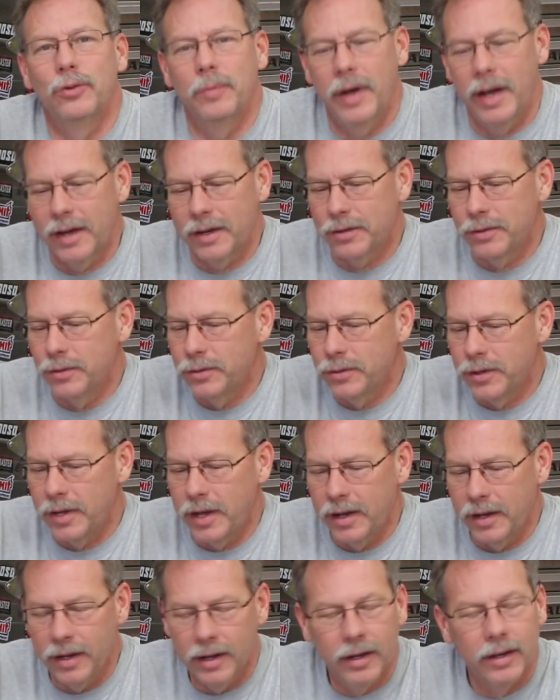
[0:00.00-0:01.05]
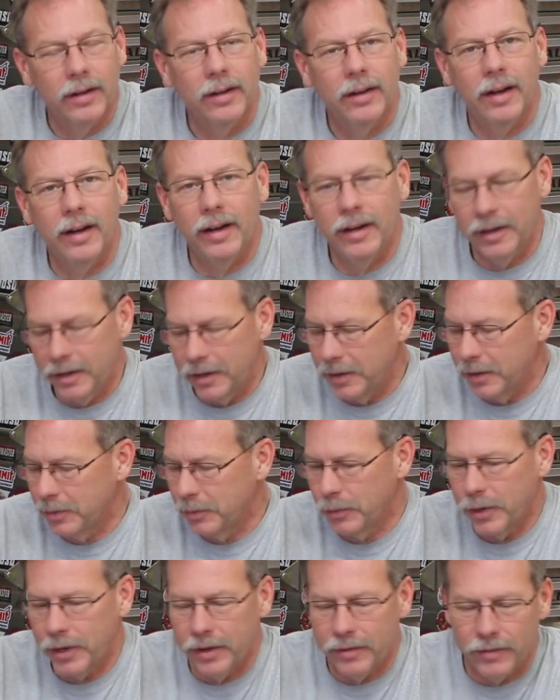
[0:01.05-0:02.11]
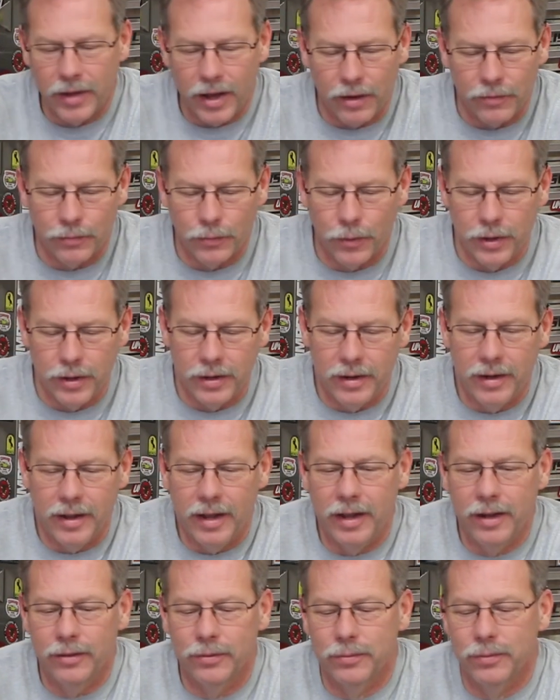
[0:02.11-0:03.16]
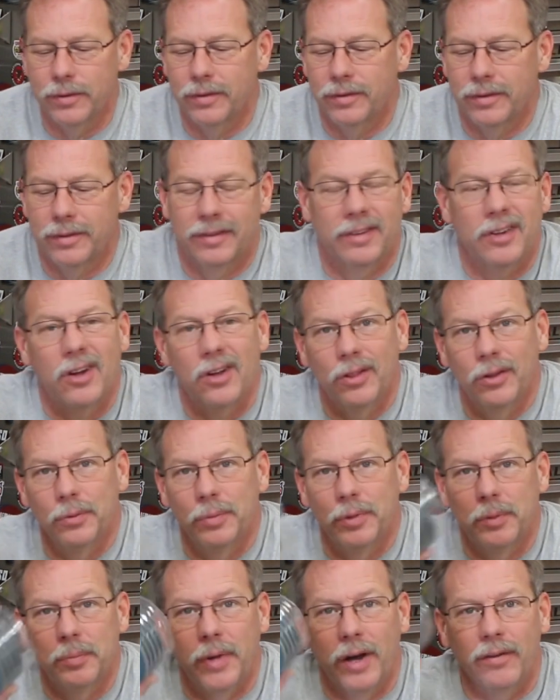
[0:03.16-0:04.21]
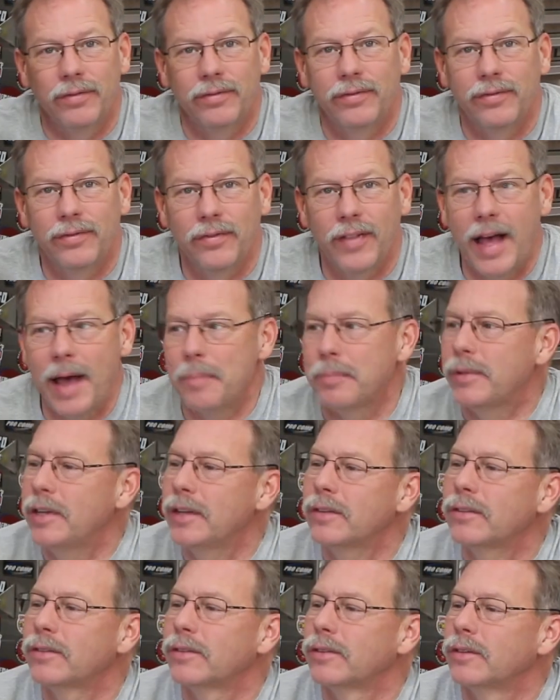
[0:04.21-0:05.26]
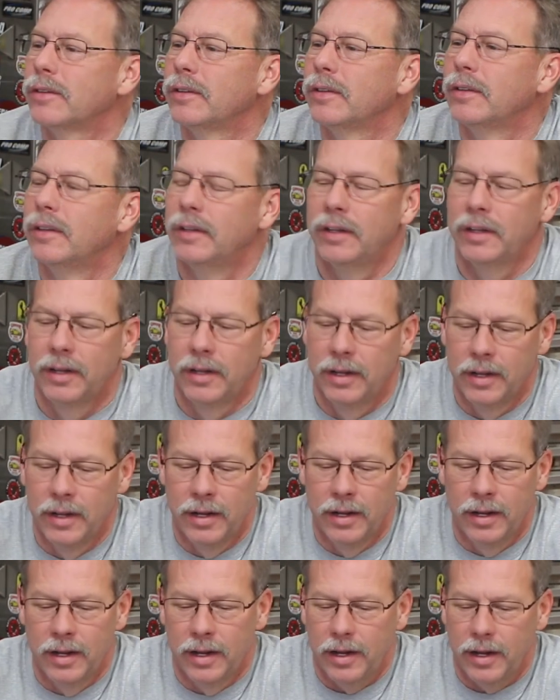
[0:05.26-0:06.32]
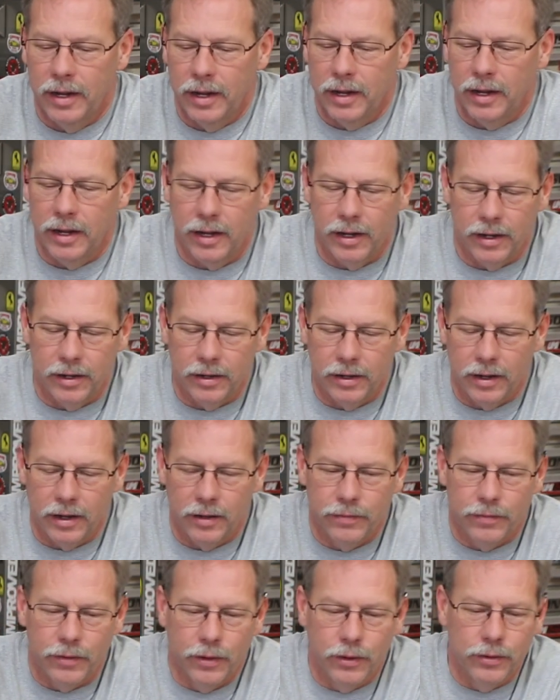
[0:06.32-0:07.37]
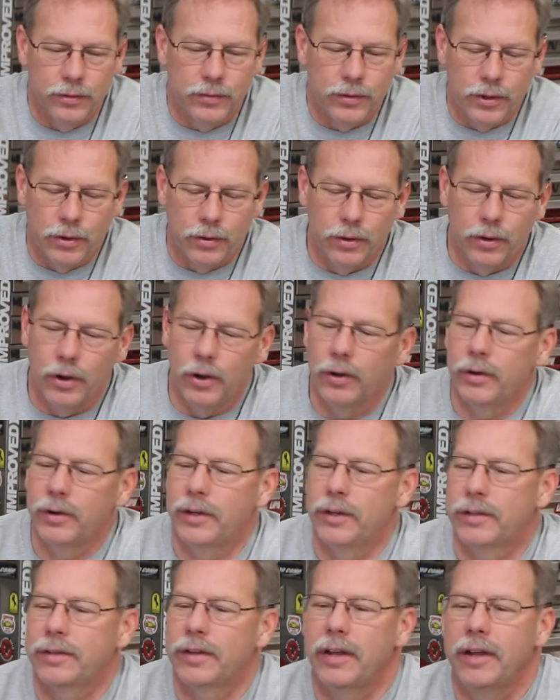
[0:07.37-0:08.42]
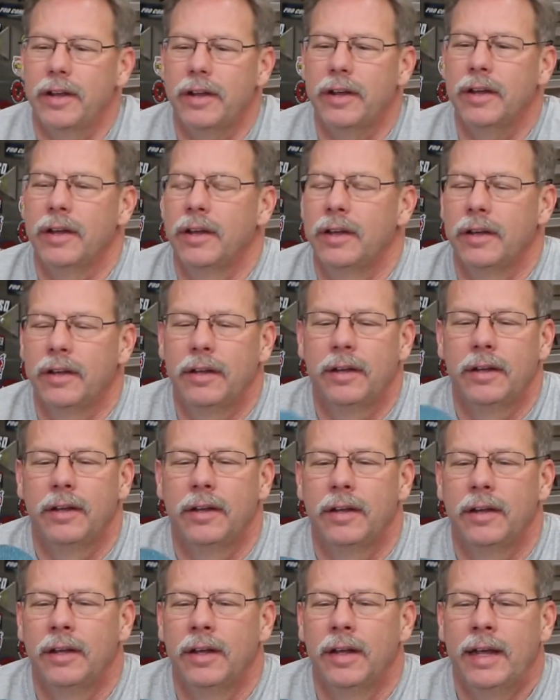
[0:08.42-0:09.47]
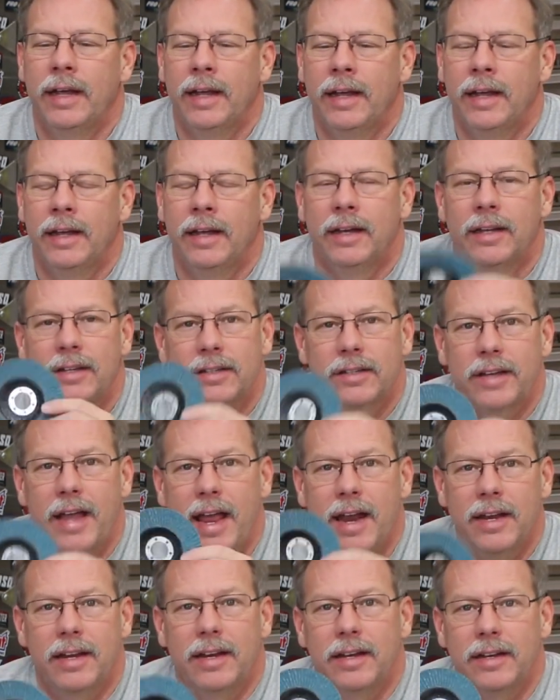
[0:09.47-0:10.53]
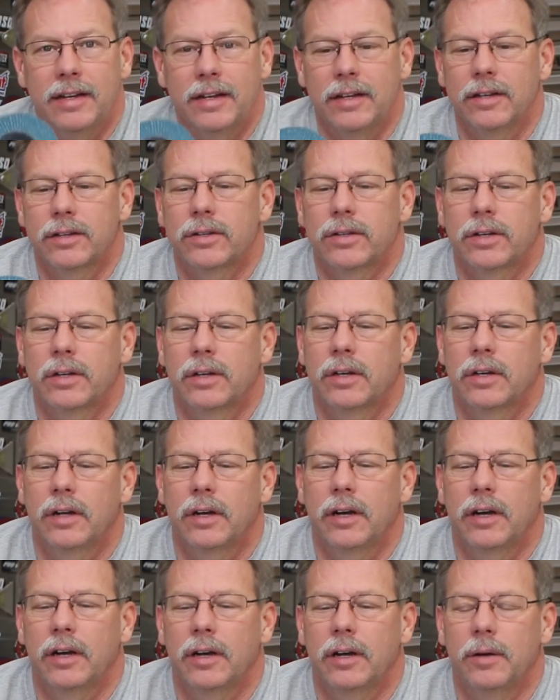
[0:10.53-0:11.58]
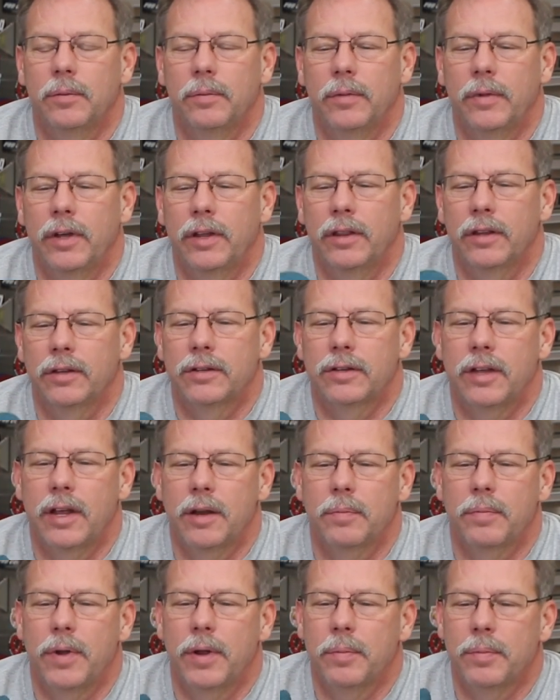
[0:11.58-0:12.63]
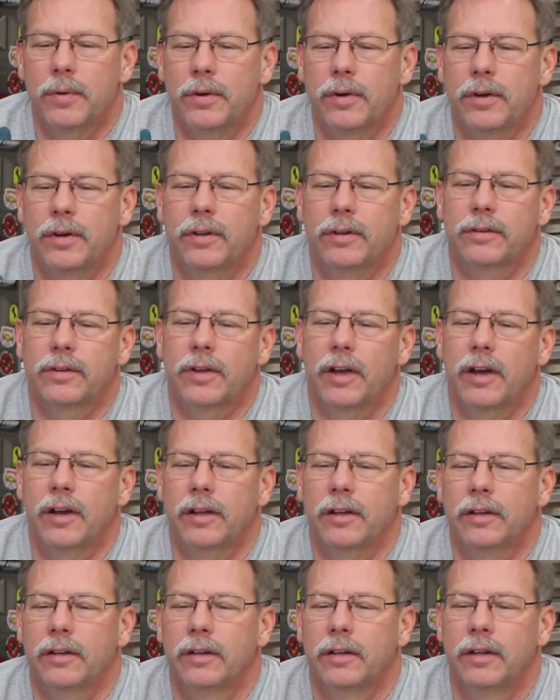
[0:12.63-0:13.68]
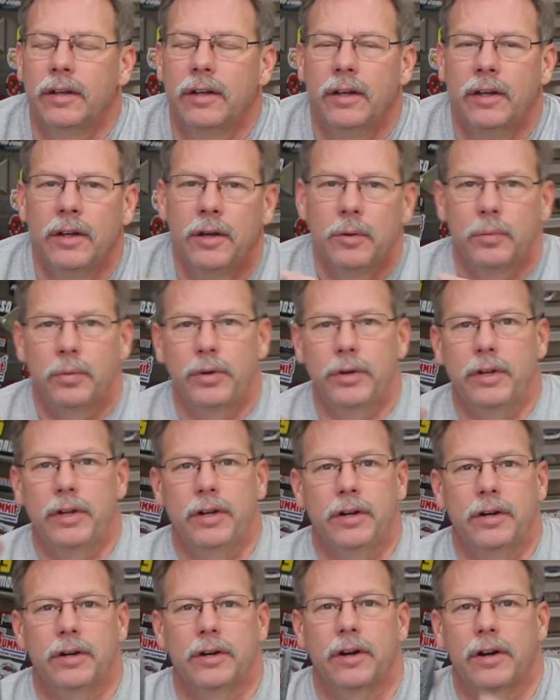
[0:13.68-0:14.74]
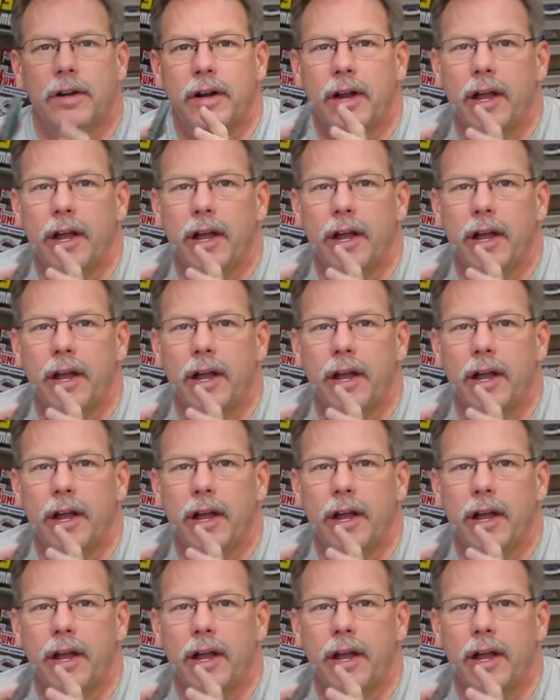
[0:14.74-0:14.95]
Bag Tuesday. What I've got for you today is we're talk a little bit about flat discs. And for those of you who don't know, it's a sanding disc, and the sandpaper is kind of put in here on an